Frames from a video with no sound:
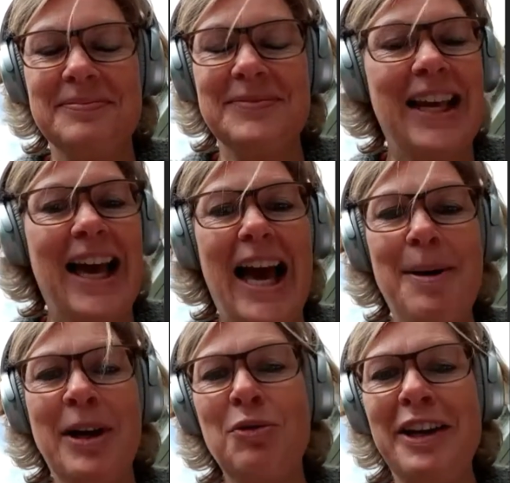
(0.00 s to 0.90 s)
I'm a
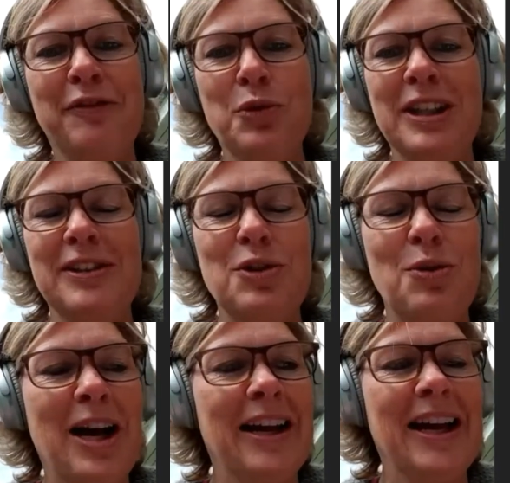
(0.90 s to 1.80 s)
great foodie, so
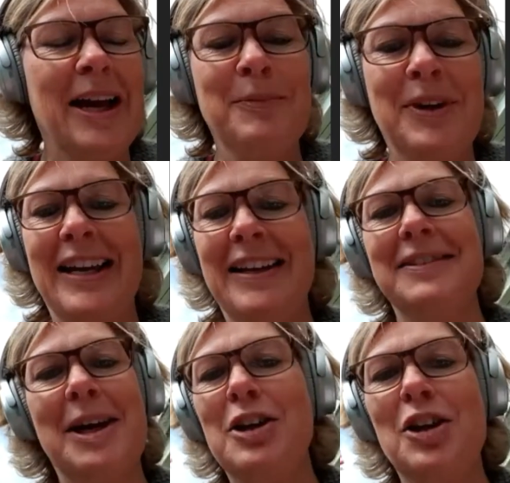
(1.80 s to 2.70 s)

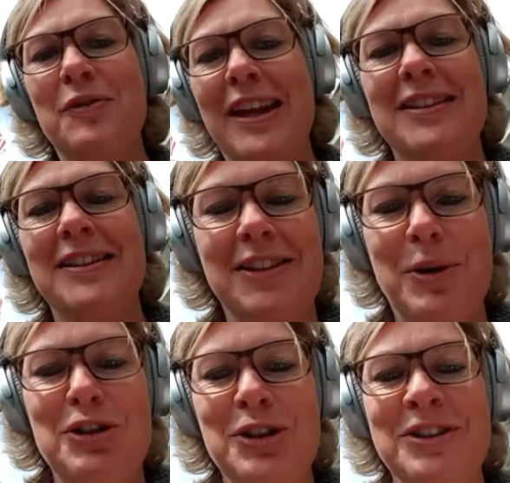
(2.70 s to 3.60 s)
I love that
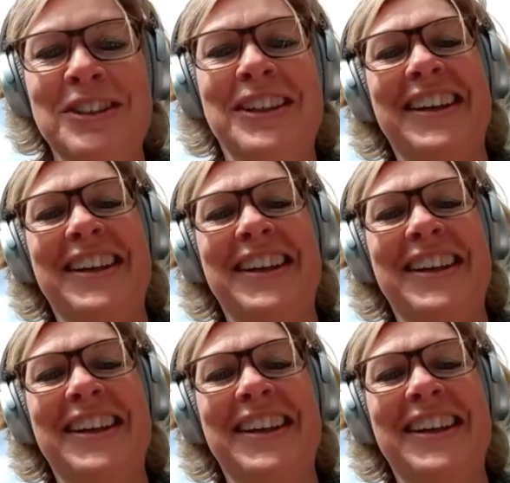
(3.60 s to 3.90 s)
question.